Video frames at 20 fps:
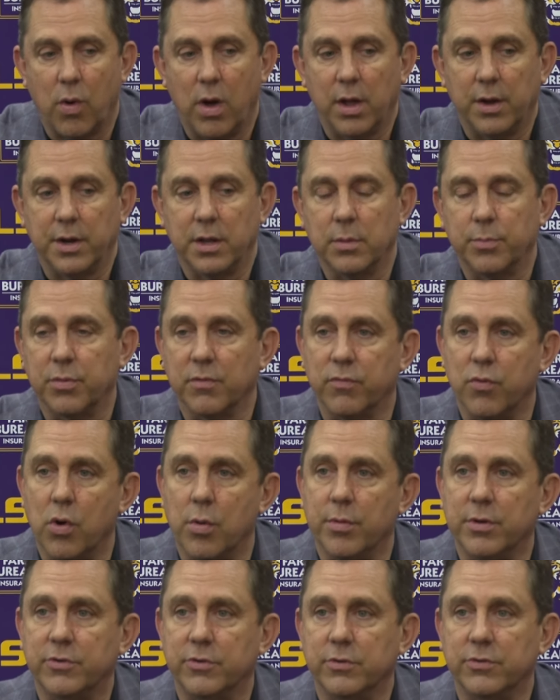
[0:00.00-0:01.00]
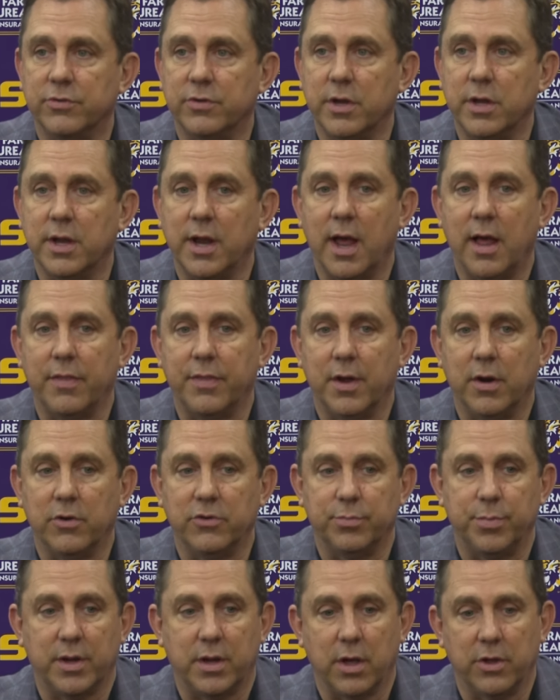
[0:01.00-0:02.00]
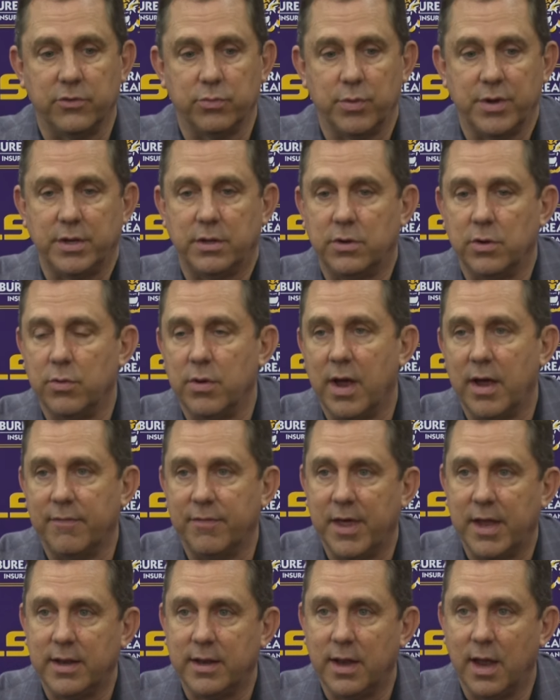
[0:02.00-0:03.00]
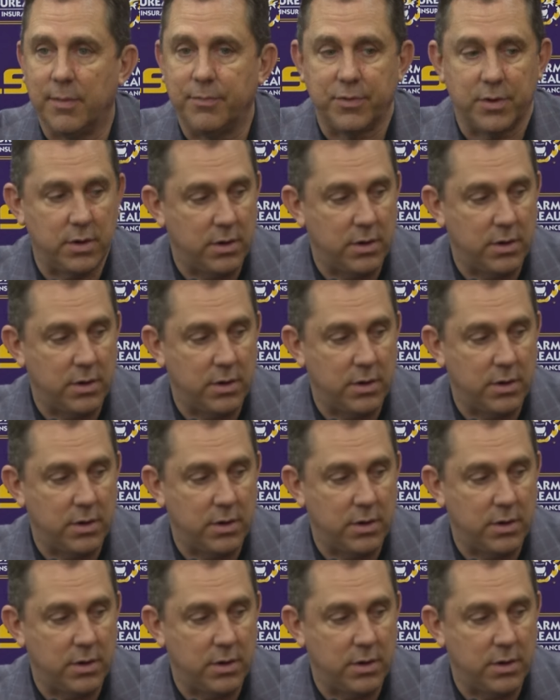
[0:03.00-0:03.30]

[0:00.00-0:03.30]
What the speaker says: quality of performance you're seeing out there is because we do have that depth.